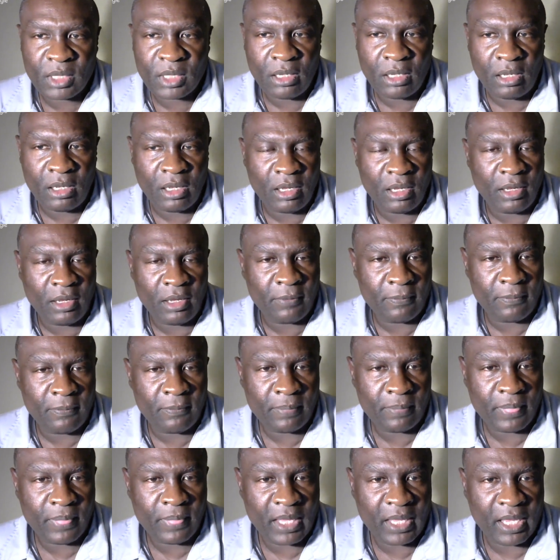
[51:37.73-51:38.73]
Don
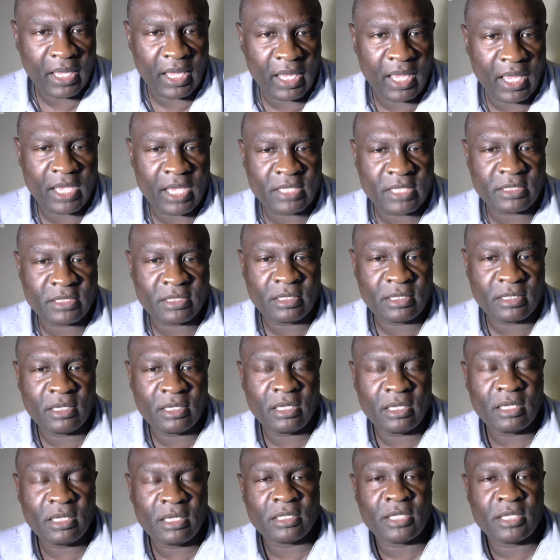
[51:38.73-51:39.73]

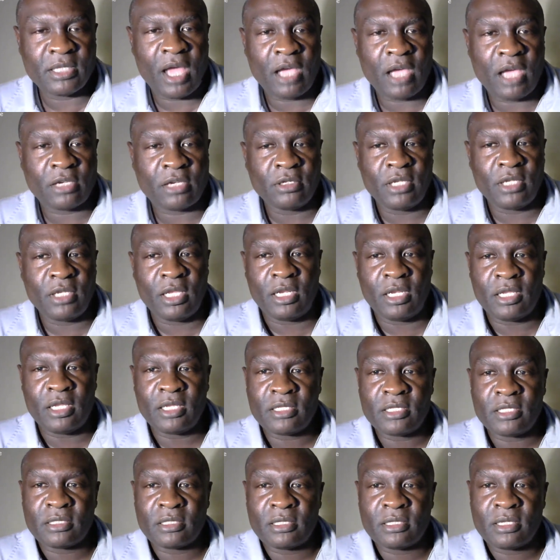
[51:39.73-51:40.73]

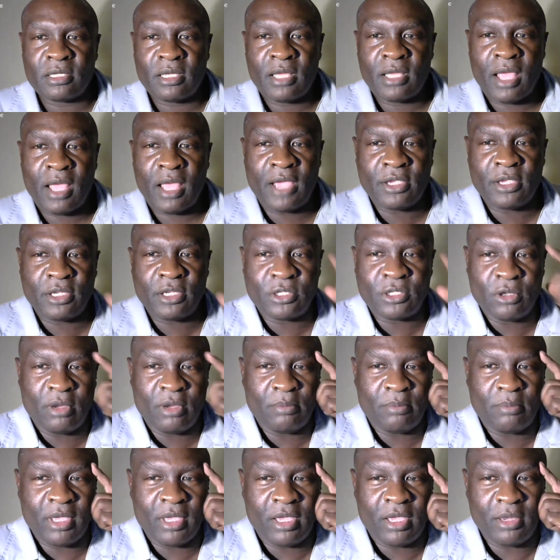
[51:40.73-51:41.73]
Cornelius, how you
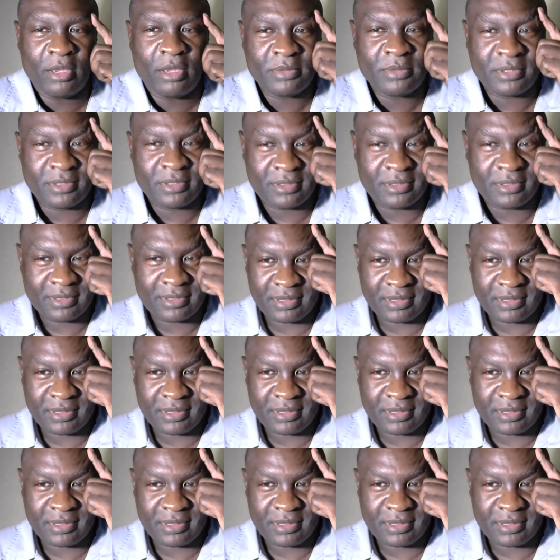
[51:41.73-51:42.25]
doing, Mims?